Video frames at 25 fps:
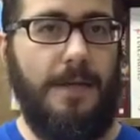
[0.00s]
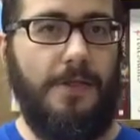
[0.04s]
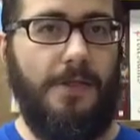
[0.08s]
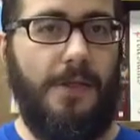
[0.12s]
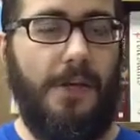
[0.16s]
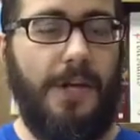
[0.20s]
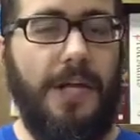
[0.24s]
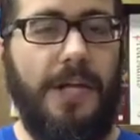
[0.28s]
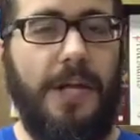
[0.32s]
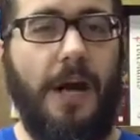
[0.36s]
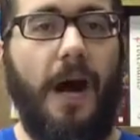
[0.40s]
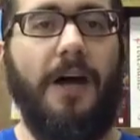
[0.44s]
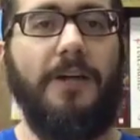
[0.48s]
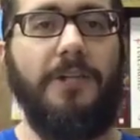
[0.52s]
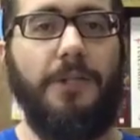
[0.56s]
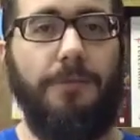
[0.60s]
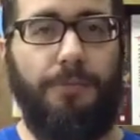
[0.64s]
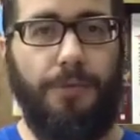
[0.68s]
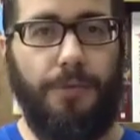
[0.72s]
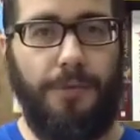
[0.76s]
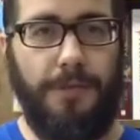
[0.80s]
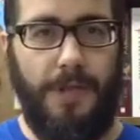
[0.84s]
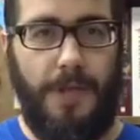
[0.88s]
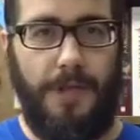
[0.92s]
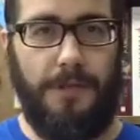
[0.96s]
The
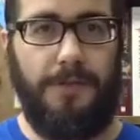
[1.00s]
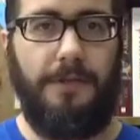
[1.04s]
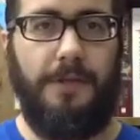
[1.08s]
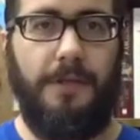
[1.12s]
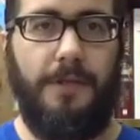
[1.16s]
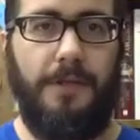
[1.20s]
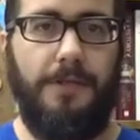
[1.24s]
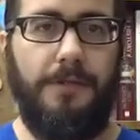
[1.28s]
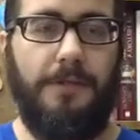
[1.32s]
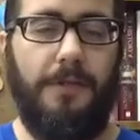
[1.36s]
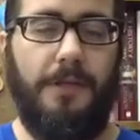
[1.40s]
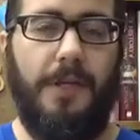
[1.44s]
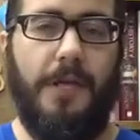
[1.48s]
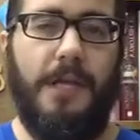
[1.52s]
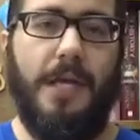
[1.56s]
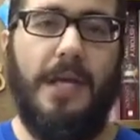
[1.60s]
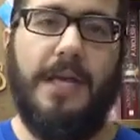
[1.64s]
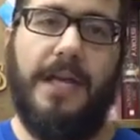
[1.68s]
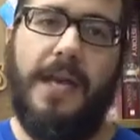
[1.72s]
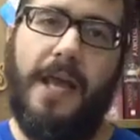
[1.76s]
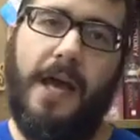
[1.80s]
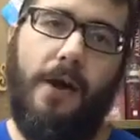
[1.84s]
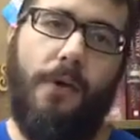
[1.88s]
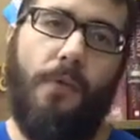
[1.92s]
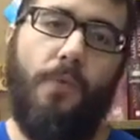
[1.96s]
gospel does this.
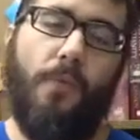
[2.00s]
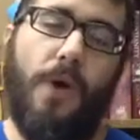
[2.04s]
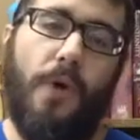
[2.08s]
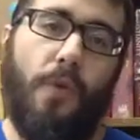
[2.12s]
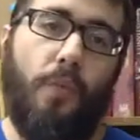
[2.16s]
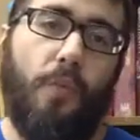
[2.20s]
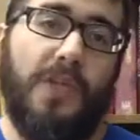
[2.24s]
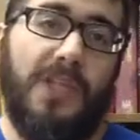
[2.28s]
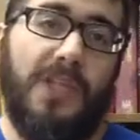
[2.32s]
Now, what